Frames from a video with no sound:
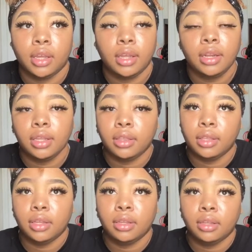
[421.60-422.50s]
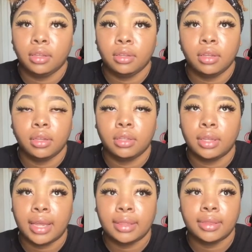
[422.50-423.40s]
anything
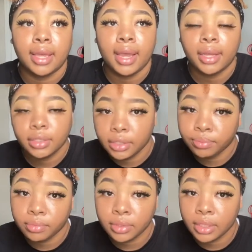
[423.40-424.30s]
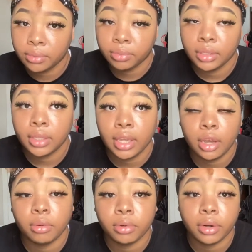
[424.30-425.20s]
like that can really
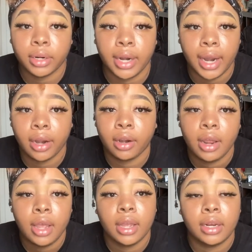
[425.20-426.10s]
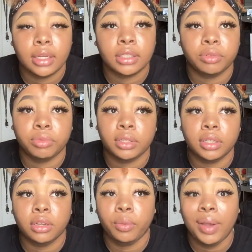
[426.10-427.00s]
help grow your hair, and it's a really
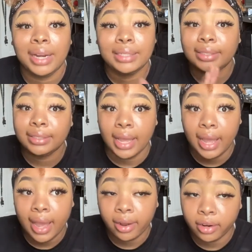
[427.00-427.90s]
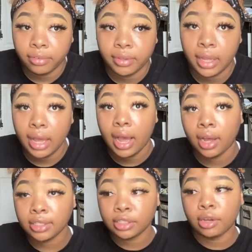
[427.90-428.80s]
good way to stay out of it.
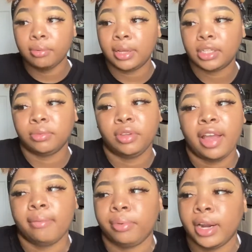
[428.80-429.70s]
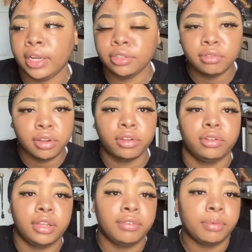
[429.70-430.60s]
Also, because when you have braids, you know, you
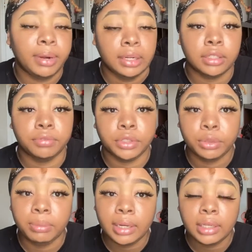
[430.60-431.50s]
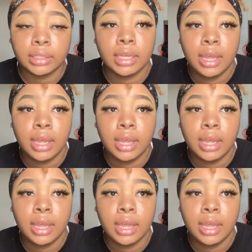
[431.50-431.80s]
leave your braids in for 2 months,